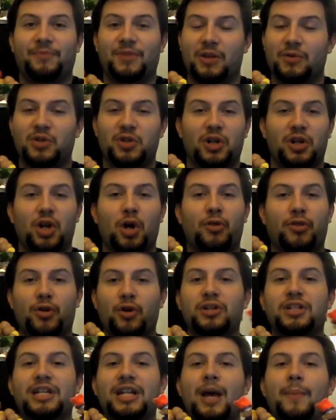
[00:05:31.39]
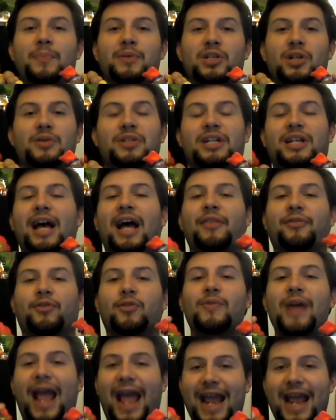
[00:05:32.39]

It was going to go 13 episodes. It got through